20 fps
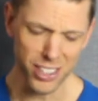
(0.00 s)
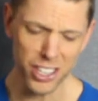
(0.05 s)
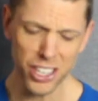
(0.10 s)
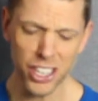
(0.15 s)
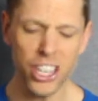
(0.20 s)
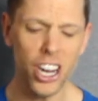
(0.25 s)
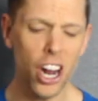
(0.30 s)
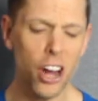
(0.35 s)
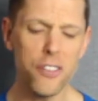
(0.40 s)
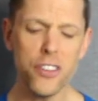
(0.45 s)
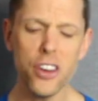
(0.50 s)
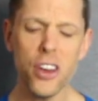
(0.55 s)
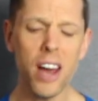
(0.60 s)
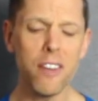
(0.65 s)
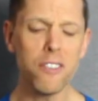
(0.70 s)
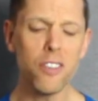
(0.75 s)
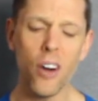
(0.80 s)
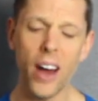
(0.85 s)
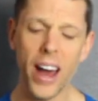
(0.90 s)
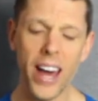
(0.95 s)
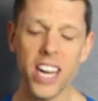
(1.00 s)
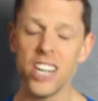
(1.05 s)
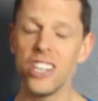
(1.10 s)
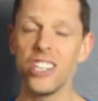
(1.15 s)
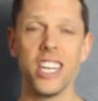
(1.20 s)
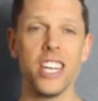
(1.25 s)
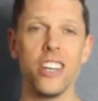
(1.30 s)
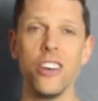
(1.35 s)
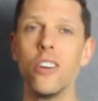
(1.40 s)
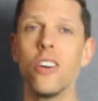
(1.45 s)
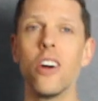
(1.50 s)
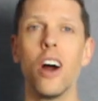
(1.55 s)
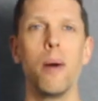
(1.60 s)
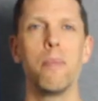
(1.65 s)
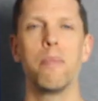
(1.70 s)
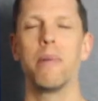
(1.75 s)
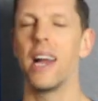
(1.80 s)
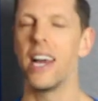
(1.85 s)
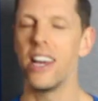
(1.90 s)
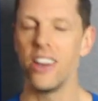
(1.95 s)
You know, if you haven't got energy, you
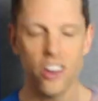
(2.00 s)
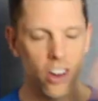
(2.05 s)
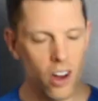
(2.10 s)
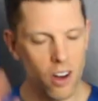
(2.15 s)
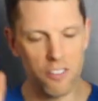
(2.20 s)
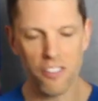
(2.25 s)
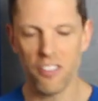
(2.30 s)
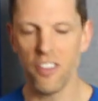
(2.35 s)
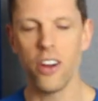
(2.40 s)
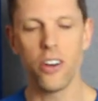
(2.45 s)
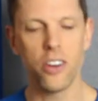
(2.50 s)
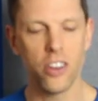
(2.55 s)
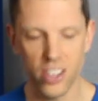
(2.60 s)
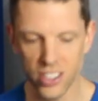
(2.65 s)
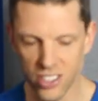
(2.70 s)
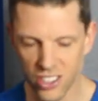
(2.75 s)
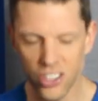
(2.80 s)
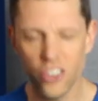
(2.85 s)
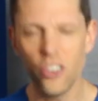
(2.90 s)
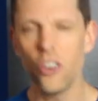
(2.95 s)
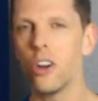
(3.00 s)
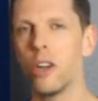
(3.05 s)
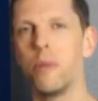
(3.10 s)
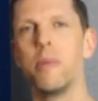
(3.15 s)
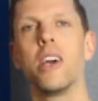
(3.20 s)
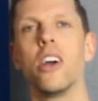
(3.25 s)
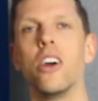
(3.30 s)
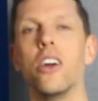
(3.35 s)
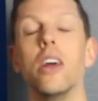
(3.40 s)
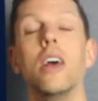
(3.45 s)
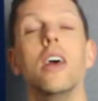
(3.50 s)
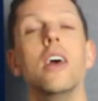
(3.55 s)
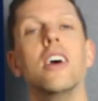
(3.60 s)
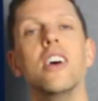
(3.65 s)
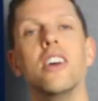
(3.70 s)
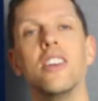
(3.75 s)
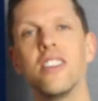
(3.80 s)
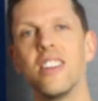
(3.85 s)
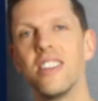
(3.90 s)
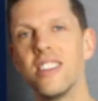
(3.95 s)
can't play, you can't focus, you're not going to be good.
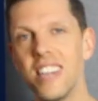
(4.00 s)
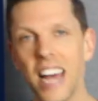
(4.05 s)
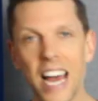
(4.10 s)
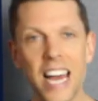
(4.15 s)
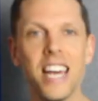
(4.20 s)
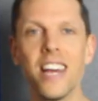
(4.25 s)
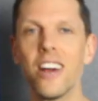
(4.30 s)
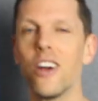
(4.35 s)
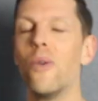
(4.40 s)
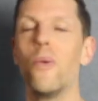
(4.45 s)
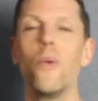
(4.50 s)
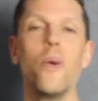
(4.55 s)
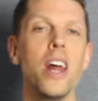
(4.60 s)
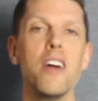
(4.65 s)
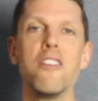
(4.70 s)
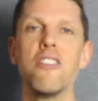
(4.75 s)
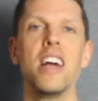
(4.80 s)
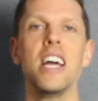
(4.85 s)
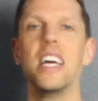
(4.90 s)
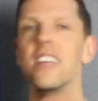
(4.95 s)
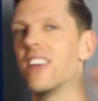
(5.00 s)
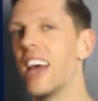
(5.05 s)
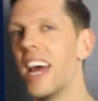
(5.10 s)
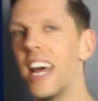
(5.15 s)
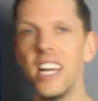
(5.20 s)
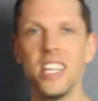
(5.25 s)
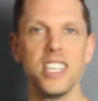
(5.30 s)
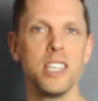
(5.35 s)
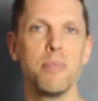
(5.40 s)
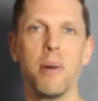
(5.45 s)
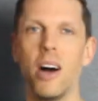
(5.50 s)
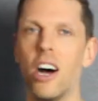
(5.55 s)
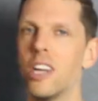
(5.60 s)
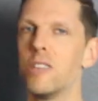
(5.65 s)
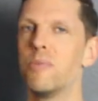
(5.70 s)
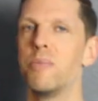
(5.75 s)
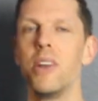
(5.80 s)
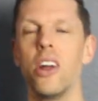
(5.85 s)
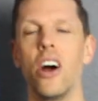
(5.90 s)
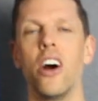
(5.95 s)
So take whatever it is, energy
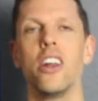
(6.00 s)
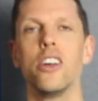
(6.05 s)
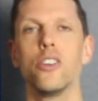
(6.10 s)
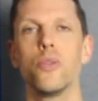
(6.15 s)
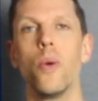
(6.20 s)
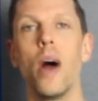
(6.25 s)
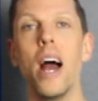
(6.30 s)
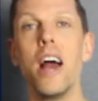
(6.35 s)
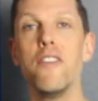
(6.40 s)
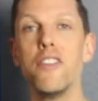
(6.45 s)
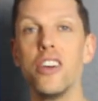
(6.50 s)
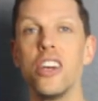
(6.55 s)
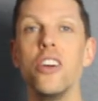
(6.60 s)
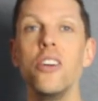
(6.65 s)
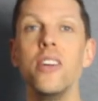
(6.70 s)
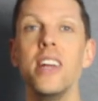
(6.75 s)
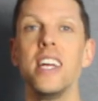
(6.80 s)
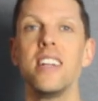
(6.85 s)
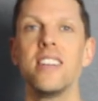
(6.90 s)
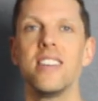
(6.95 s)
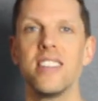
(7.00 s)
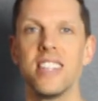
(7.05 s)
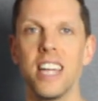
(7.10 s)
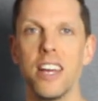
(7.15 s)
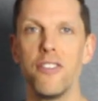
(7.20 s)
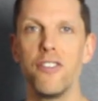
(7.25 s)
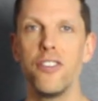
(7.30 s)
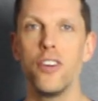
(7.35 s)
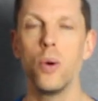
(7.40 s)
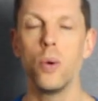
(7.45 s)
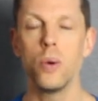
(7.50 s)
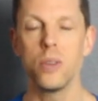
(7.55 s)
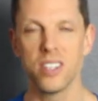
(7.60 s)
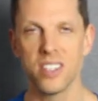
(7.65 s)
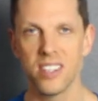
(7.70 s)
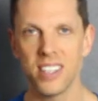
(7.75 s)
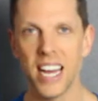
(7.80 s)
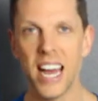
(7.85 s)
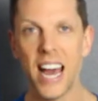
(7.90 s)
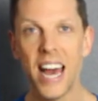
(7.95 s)
bars, bananas, whatever you need to stay fueled, to
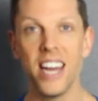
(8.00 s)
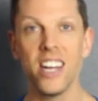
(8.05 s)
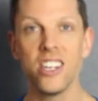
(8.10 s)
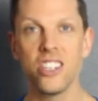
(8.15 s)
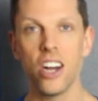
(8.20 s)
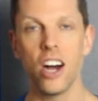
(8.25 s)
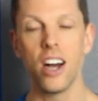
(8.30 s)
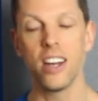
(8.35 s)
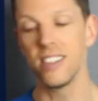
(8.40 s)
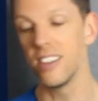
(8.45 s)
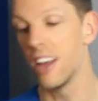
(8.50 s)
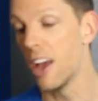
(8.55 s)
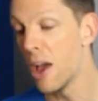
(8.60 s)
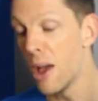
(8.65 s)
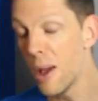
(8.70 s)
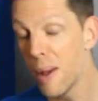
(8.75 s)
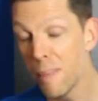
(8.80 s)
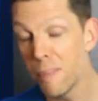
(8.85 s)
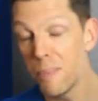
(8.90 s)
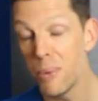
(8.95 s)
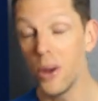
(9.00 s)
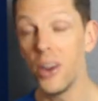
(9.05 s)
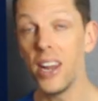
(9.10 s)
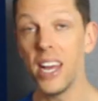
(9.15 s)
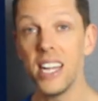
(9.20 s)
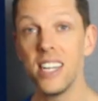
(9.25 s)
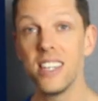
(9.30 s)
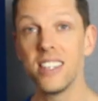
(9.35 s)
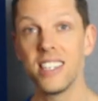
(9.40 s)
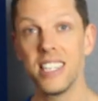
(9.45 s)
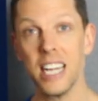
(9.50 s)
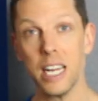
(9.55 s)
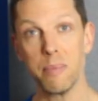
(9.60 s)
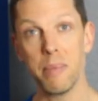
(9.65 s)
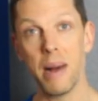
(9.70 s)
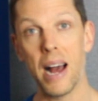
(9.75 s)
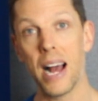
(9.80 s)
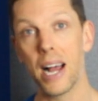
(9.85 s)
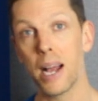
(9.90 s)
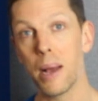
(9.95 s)
stay energized, put it in your stick
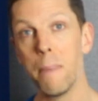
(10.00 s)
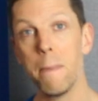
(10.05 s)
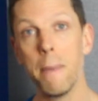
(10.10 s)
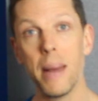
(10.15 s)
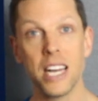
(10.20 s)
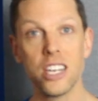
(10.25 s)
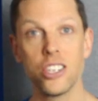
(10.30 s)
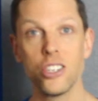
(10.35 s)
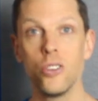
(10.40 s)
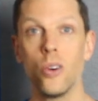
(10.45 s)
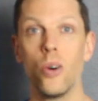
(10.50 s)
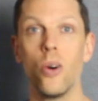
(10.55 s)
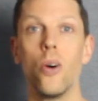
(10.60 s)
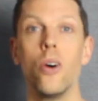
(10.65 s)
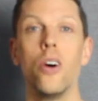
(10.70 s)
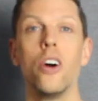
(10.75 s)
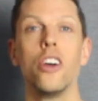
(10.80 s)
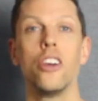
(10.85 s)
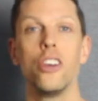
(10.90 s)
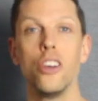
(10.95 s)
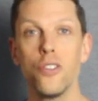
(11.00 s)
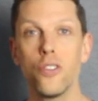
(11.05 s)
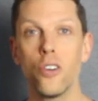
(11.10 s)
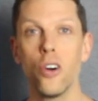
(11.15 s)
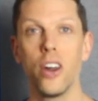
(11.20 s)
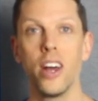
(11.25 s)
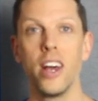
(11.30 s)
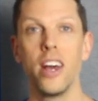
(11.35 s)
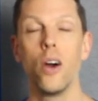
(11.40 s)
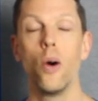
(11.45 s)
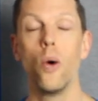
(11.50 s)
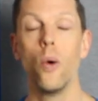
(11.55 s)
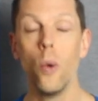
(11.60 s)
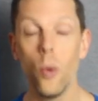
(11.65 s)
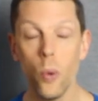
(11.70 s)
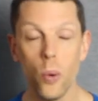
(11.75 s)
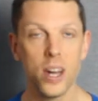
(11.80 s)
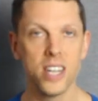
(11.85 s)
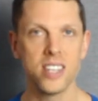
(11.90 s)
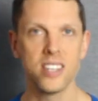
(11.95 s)
bag, make sure you've got it
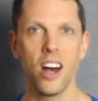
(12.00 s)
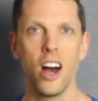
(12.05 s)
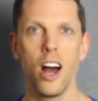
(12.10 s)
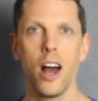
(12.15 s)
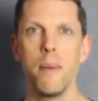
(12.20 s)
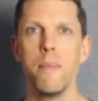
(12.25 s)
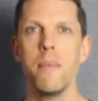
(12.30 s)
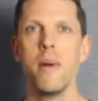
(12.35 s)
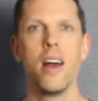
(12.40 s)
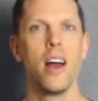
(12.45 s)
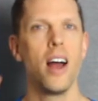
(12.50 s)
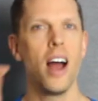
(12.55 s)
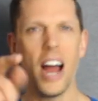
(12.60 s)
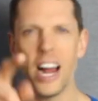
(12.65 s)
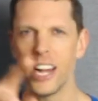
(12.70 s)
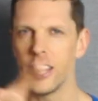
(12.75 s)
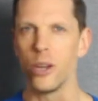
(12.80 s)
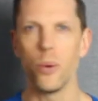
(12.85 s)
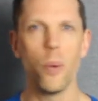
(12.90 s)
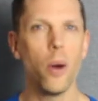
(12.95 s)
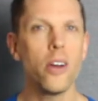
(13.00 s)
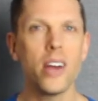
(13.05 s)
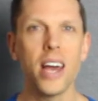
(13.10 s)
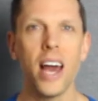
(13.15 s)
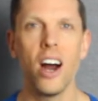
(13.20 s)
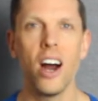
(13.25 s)
all the time and you won't get